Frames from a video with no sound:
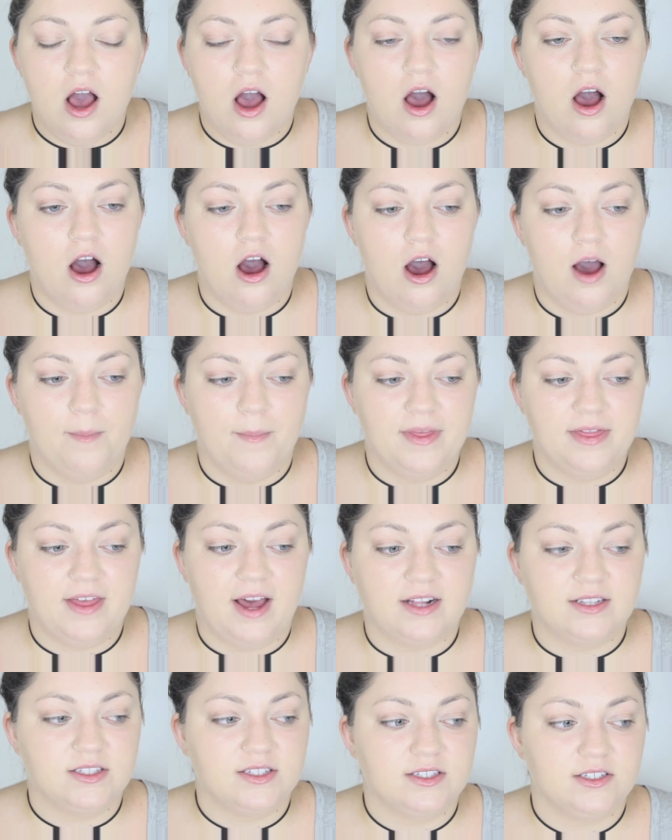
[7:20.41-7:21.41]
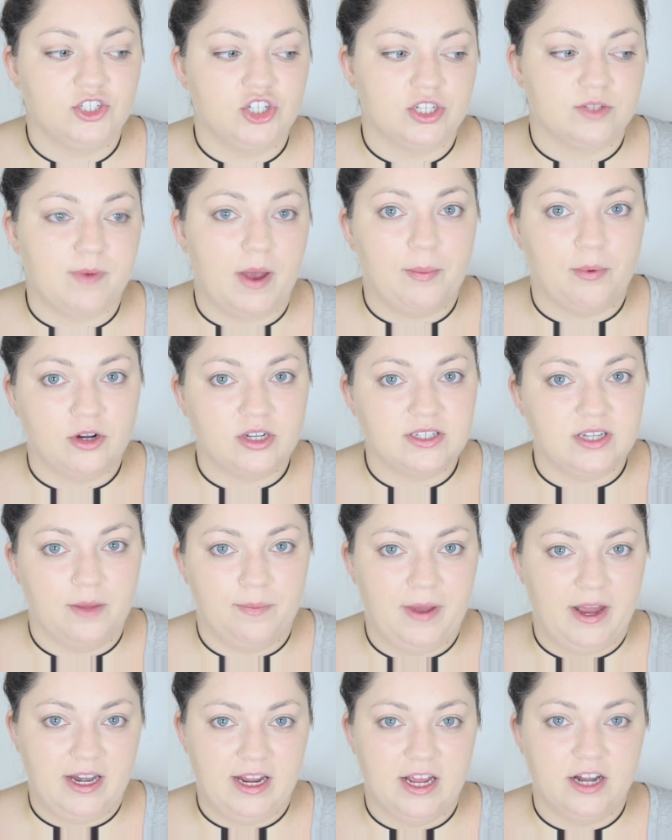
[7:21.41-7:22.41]
Um, that's just my personal
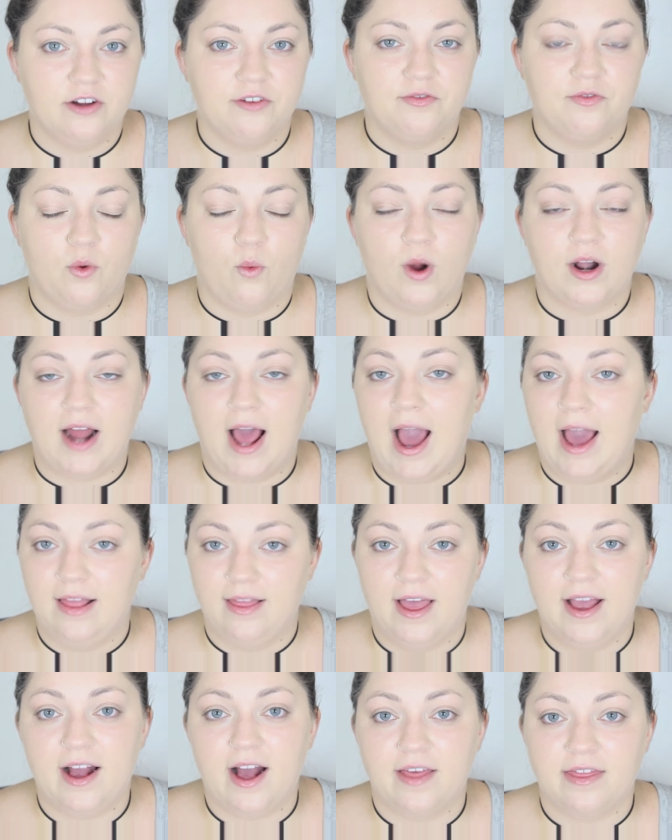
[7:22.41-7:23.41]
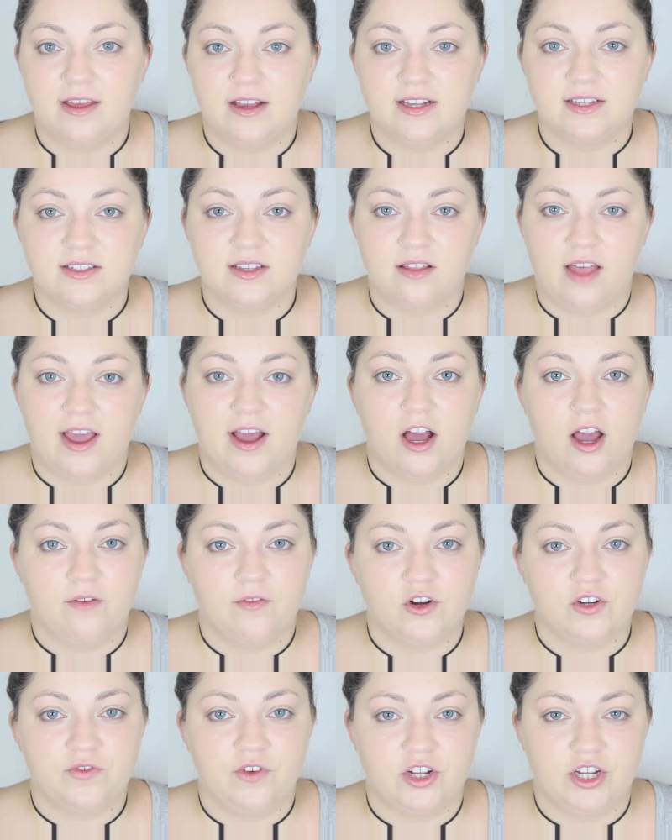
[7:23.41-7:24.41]
opinion for what I like. I think it's a light
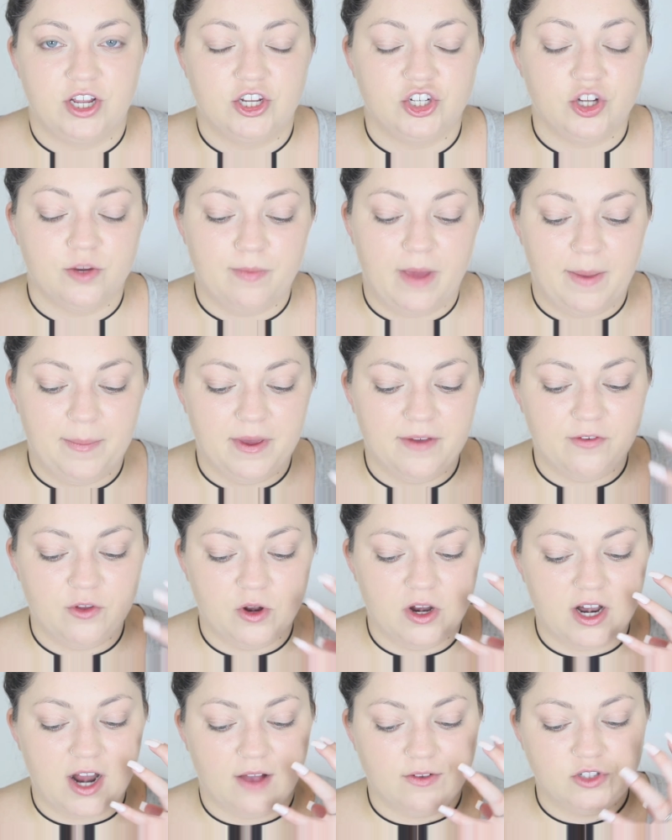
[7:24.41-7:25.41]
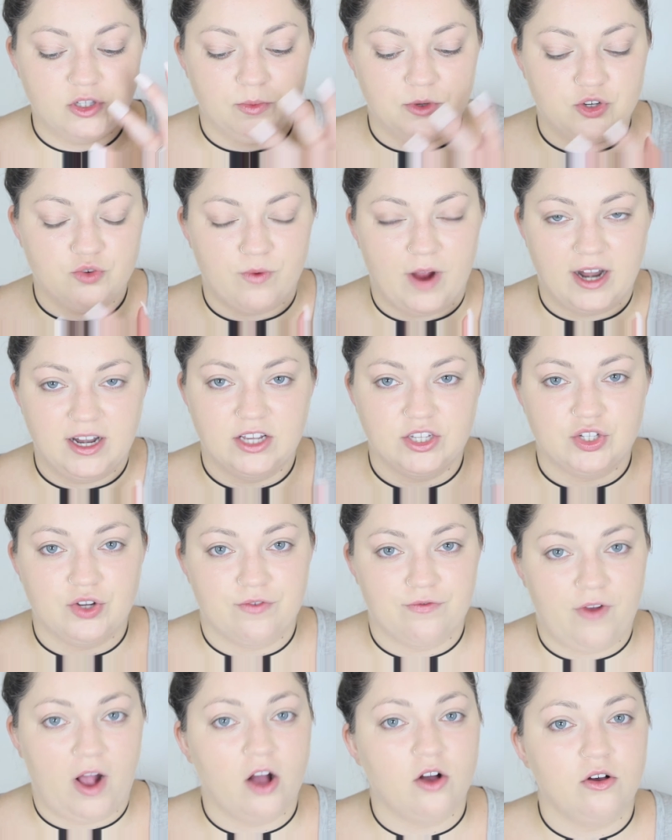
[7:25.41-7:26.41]
coverage foundation. Maybe if you didn't have so much redness or
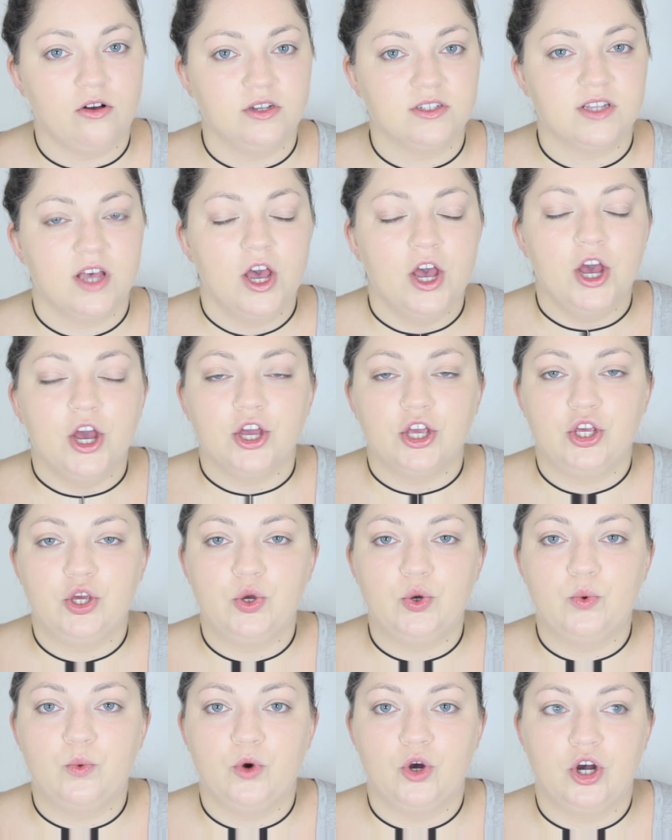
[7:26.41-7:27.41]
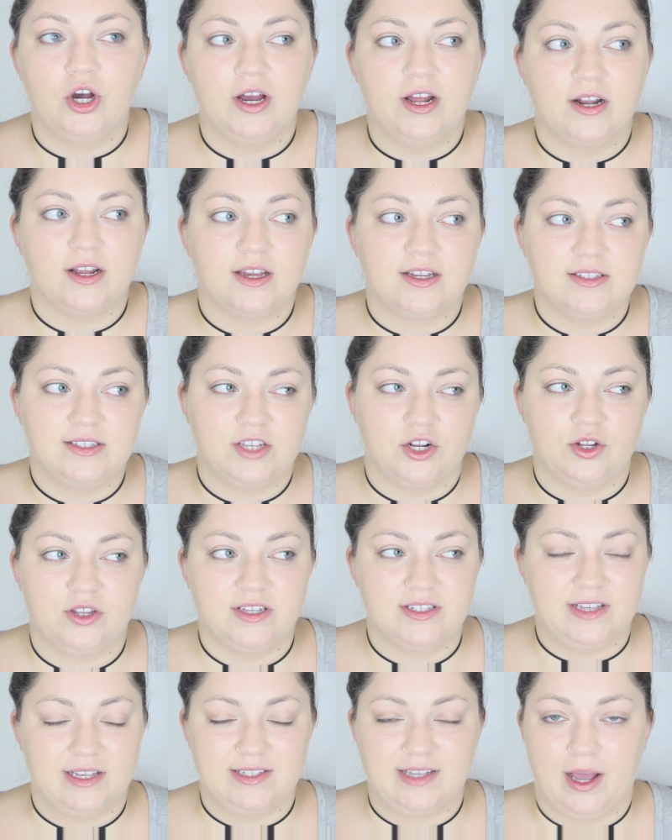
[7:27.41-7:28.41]
freckles, you would consider
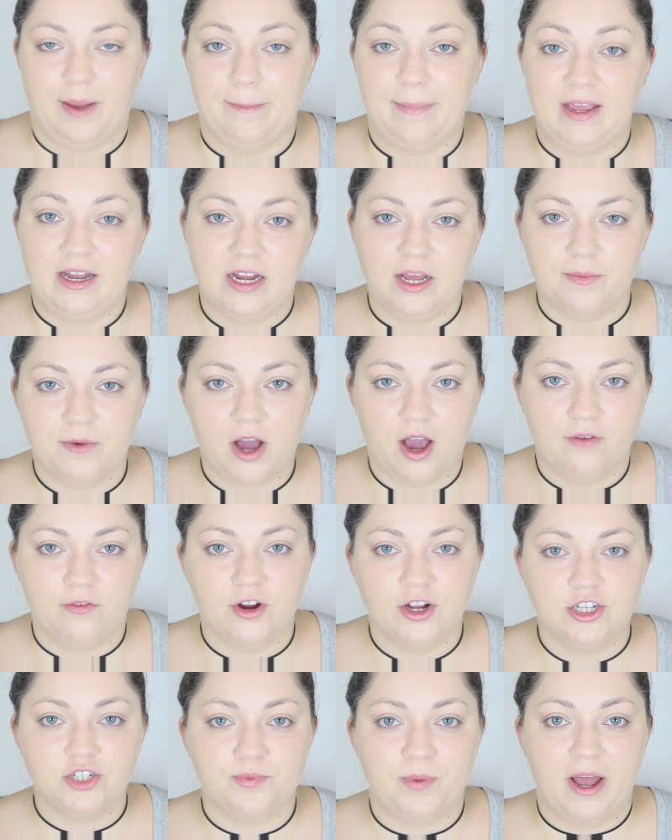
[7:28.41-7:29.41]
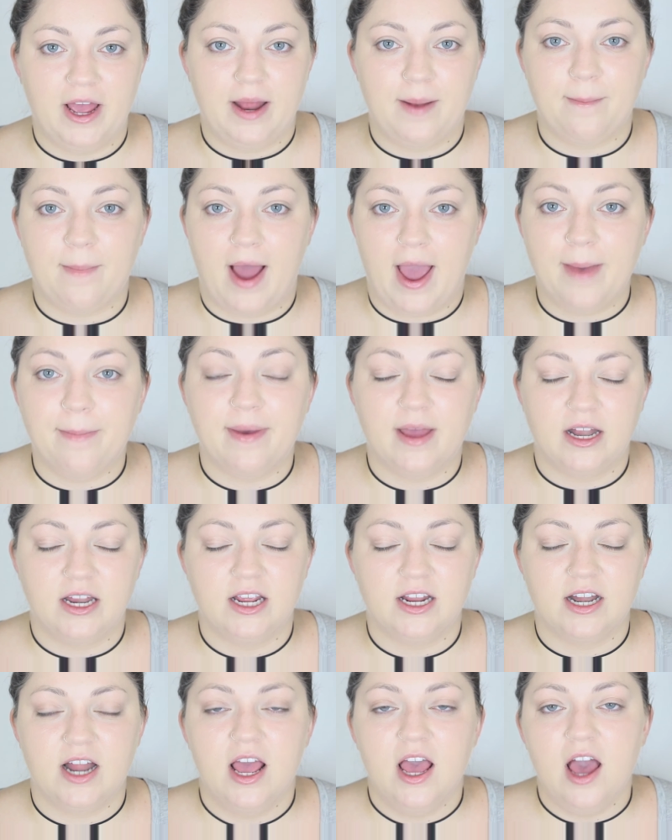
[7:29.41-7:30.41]
this as like a medium coverage. But in my
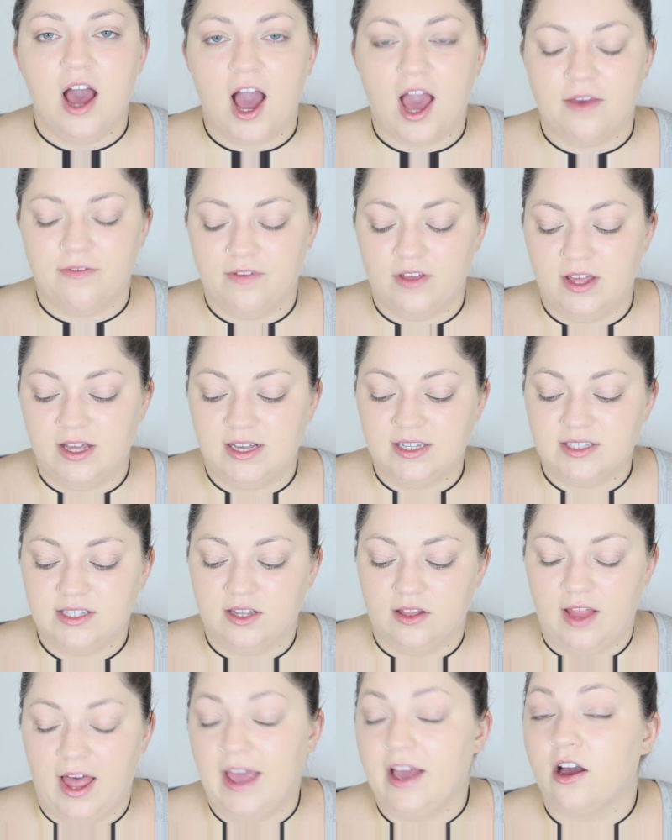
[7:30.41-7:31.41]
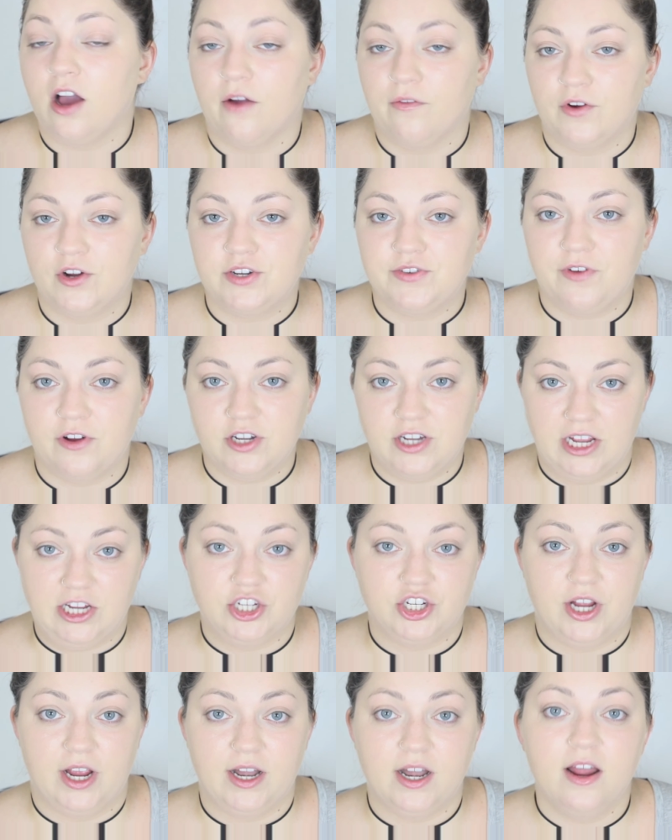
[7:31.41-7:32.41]
opinion, I feel like it's a light coverage
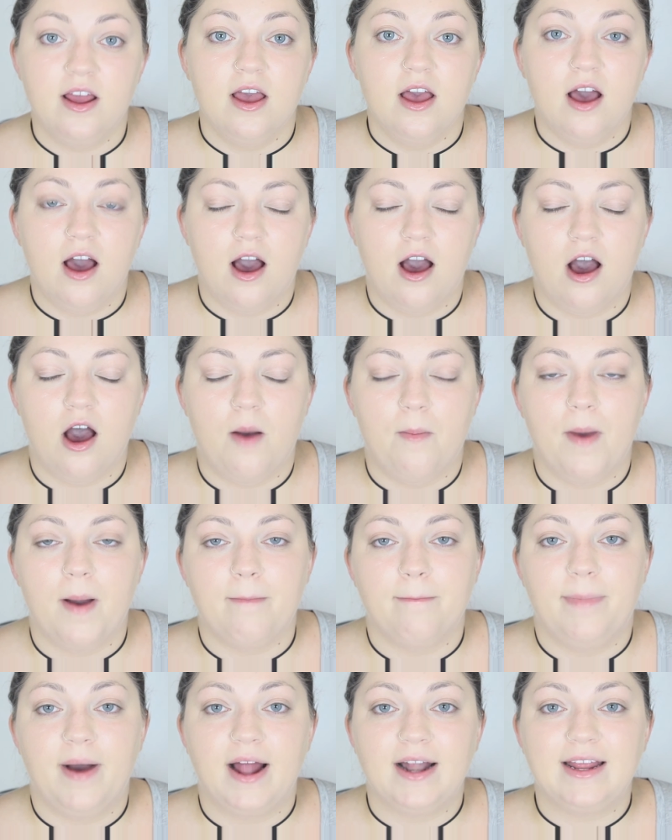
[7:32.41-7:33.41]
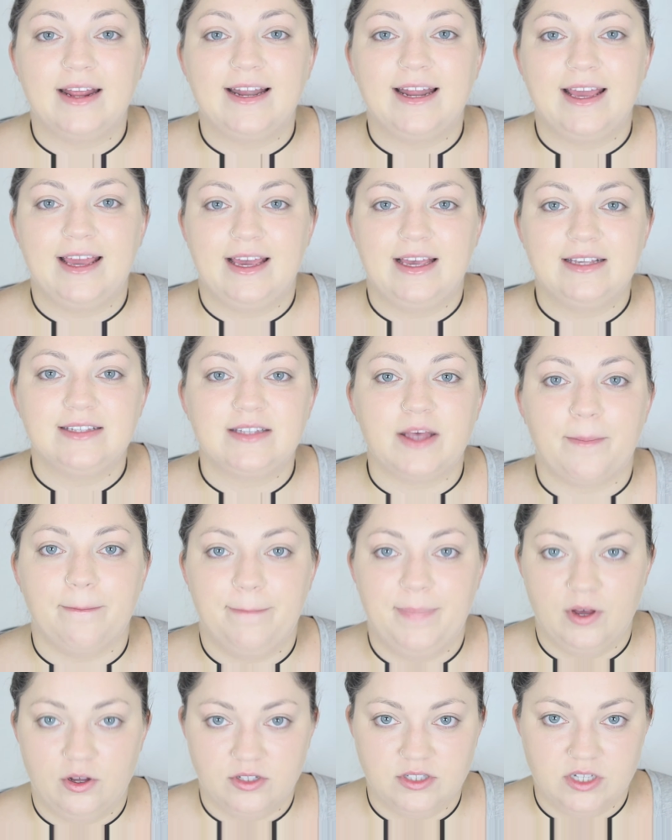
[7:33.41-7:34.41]
foundation. Um, but it is
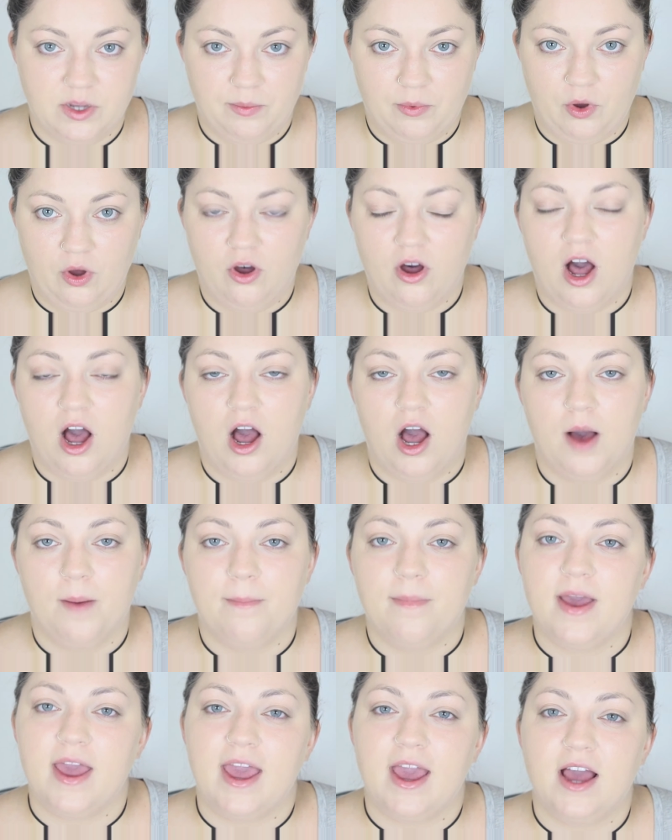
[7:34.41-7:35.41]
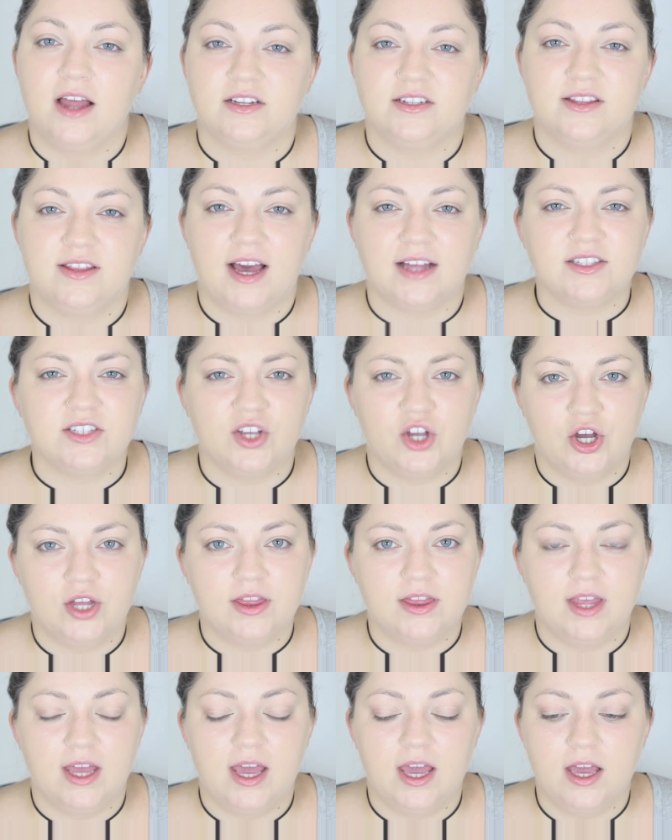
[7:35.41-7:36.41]
buildable. Um, and that's a
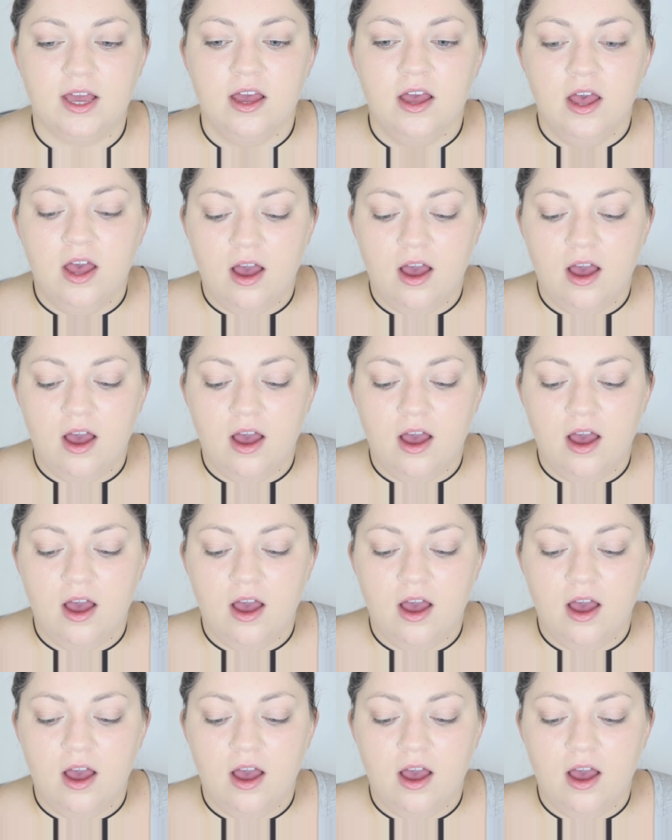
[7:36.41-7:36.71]
good thing.